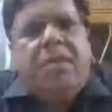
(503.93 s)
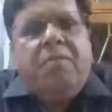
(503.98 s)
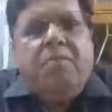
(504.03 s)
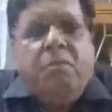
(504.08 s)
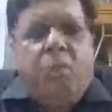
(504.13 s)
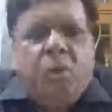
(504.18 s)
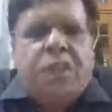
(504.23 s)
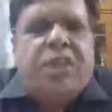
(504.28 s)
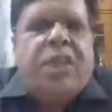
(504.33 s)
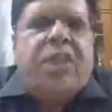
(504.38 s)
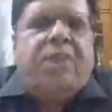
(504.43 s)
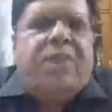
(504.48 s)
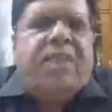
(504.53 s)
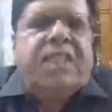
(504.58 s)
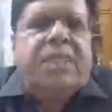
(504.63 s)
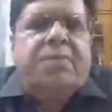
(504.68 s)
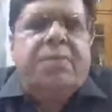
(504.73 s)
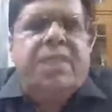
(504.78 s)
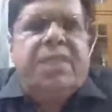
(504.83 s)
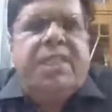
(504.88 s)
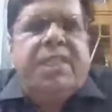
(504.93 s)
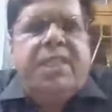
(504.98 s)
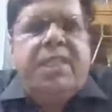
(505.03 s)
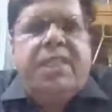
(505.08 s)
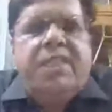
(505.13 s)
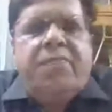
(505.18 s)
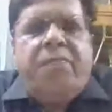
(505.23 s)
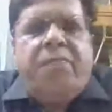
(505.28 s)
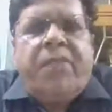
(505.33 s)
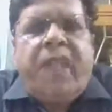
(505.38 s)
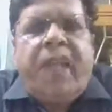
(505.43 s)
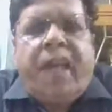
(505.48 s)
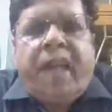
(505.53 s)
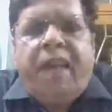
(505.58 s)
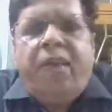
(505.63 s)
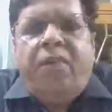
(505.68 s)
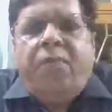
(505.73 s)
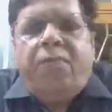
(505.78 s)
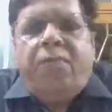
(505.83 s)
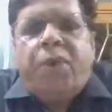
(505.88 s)
Most living species
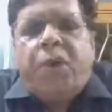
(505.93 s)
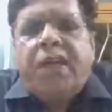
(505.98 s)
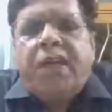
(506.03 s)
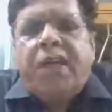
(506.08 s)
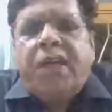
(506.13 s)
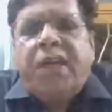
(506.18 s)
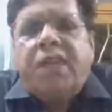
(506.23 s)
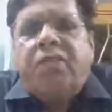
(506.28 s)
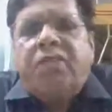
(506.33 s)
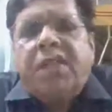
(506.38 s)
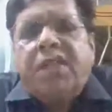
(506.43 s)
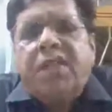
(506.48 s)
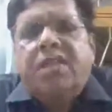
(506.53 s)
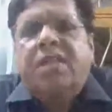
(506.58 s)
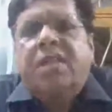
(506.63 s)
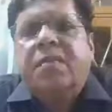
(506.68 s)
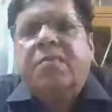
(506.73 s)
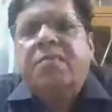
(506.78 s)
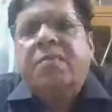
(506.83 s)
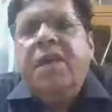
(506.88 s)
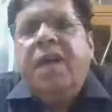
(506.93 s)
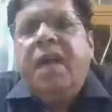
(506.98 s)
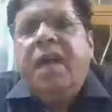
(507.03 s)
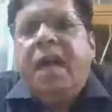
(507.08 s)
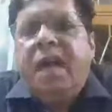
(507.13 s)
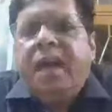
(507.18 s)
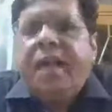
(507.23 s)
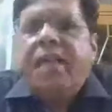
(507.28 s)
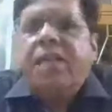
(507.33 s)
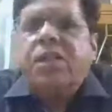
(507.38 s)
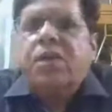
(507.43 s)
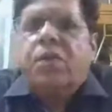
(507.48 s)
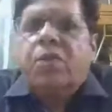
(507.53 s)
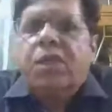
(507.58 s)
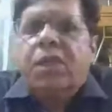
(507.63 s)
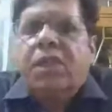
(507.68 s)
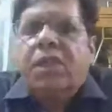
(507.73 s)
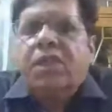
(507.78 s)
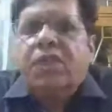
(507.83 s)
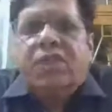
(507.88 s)
have protective system against
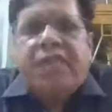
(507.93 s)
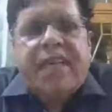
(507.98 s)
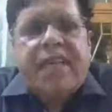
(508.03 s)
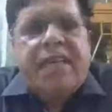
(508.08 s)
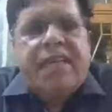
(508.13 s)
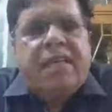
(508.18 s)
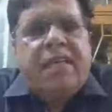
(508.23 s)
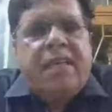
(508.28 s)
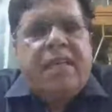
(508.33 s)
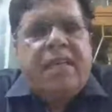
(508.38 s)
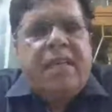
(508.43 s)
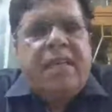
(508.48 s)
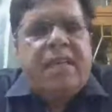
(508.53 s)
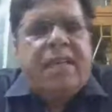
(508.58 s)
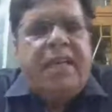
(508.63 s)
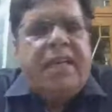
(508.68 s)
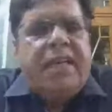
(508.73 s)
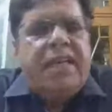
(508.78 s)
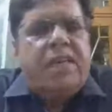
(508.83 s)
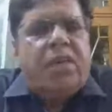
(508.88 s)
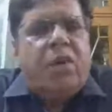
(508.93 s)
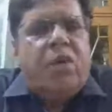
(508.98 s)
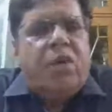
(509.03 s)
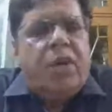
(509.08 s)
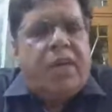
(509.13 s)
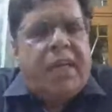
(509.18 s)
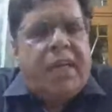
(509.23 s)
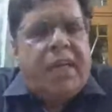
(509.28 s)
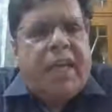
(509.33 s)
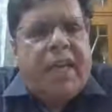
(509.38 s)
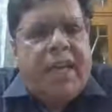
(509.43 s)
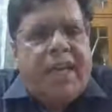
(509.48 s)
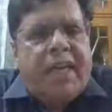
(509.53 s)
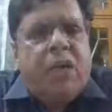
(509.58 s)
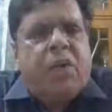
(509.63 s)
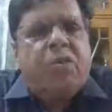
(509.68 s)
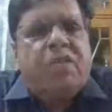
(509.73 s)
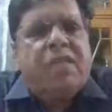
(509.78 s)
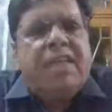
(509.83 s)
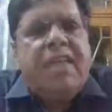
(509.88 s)
oxidative stress, that is
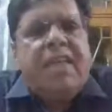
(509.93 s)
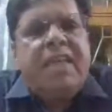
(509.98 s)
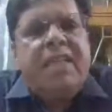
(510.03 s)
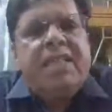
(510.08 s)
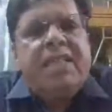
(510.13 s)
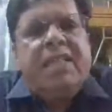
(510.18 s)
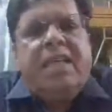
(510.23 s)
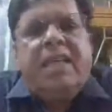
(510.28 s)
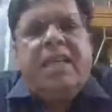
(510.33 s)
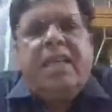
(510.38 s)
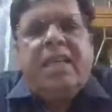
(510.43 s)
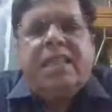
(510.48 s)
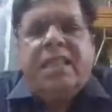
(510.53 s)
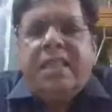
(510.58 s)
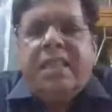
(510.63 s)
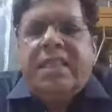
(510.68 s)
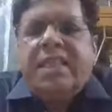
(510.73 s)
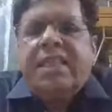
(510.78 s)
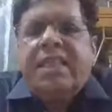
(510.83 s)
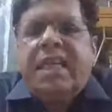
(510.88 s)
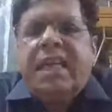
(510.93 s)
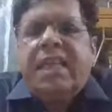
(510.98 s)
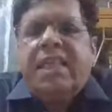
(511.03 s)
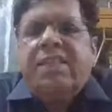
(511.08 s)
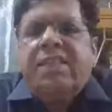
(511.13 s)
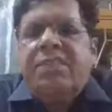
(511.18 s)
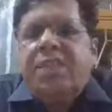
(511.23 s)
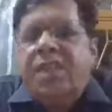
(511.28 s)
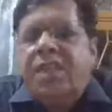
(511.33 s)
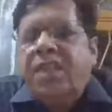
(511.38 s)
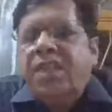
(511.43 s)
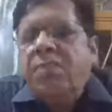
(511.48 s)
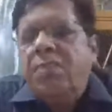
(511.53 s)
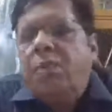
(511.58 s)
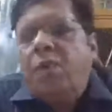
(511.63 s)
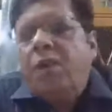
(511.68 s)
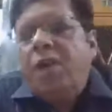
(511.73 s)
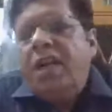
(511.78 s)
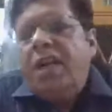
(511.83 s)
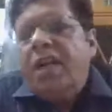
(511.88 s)
antioxidants synthesized within the
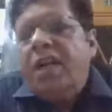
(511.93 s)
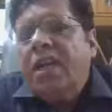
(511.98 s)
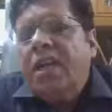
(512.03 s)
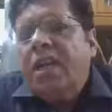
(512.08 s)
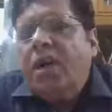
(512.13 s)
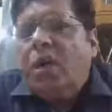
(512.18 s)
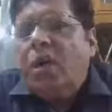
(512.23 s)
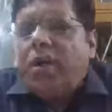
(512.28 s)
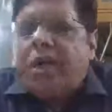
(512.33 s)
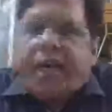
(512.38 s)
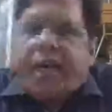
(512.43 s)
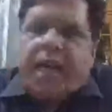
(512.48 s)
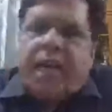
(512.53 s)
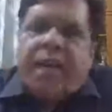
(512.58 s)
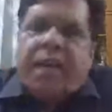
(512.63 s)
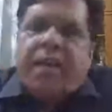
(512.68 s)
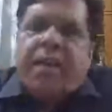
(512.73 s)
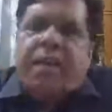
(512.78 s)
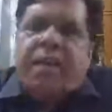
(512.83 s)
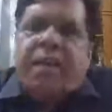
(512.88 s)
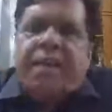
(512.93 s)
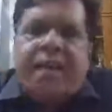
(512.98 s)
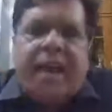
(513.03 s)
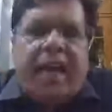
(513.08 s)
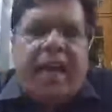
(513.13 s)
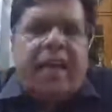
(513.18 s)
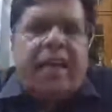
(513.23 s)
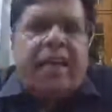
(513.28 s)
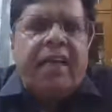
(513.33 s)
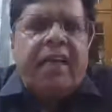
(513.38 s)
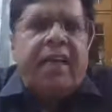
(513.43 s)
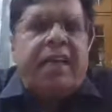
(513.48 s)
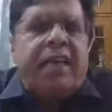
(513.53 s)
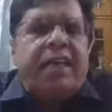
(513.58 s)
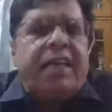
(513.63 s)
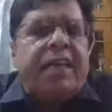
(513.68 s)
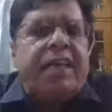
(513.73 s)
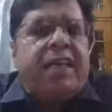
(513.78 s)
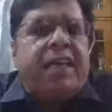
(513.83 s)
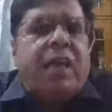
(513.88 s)
body or taken in the diet
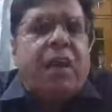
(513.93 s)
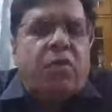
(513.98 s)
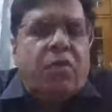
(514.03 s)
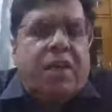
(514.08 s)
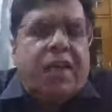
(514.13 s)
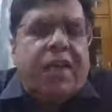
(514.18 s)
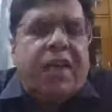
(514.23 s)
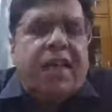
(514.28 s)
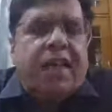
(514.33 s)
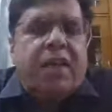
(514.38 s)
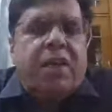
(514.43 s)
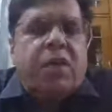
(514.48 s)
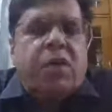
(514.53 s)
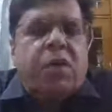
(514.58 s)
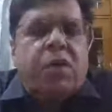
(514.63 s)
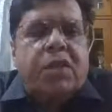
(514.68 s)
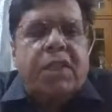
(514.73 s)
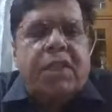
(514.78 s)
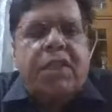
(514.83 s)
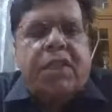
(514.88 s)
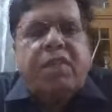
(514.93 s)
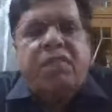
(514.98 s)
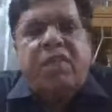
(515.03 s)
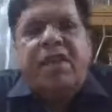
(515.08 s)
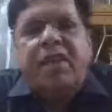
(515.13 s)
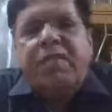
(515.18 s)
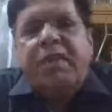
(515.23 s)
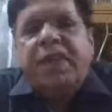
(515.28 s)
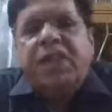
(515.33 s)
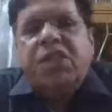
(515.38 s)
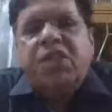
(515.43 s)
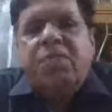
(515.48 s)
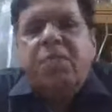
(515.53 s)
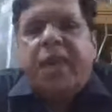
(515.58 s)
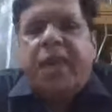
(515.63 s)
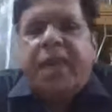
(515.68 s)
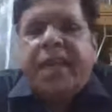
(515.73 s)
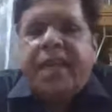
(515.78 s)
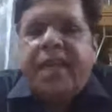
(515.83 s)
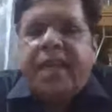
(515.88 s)
that counteract oxidative damage
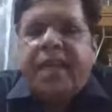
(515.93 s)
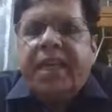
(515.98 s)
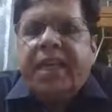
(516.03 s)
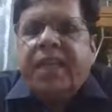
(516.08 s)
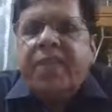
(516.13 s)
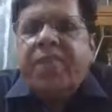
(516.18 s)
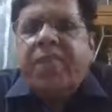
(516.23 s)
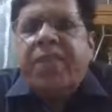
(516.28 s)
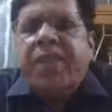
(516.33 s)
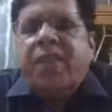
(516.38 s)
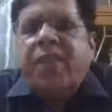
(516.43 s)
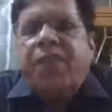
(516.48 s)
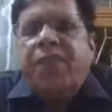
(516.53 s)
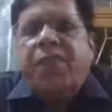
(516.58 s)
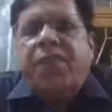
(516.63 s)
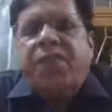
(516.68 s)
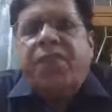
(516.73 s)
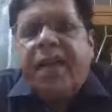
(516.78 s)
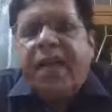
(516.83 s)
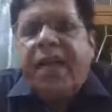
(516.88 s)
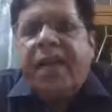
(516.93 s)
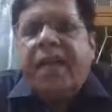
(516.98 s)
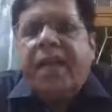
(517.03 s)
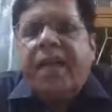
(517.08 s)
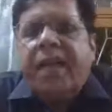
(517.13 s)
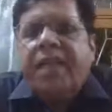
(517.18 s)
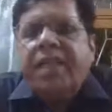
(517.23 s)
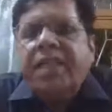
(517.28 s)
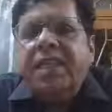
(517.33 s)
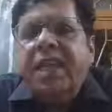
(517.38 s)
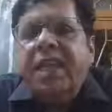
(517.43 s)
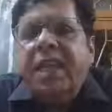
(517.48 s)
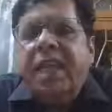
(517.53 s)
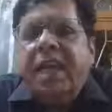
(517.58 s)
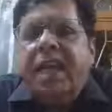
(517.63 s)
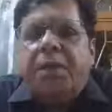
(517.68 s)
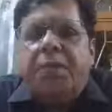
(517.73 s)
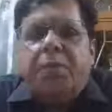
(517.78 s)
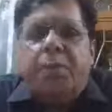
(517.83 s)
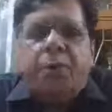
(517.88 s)
by reacting with free radicals
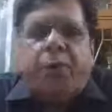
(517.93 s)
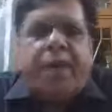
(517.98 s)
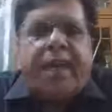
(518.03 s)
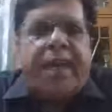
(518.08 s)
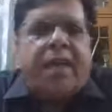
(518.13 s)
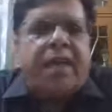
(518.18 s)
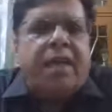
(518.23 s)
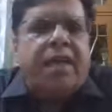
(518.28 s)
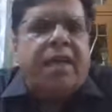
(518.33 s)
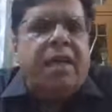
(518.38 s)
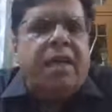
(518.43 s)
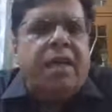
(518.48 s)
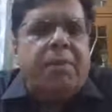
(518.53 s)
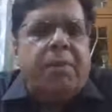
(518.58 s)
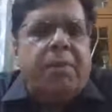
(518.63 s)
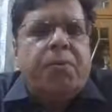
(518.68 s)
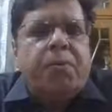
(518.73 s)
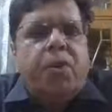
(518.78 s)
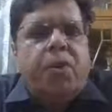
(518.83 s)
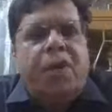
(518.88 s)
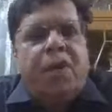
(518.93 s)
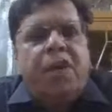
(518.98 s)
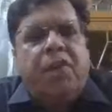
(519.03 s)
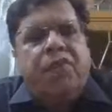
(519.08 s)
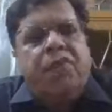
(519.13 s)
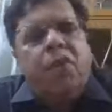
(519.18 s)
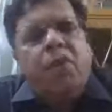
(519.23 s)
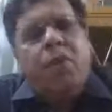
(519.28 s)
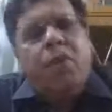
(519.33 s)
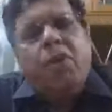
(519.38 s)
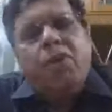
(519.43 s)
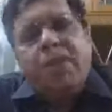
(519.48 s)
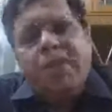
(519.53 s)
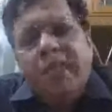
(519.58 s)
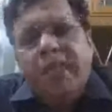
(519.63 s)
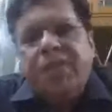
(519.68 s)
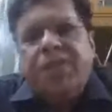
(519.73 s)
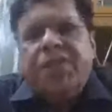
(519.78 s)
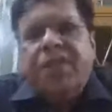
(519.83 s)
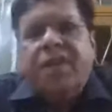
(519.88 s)
and protect lipoprotein from
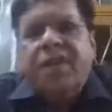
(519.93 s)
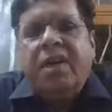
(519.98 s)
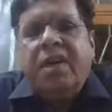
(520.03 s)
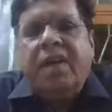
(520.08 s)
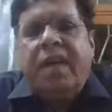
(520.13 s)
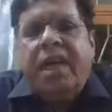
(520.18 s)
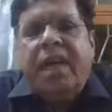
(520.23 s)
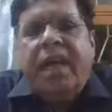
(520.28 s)
oxidation.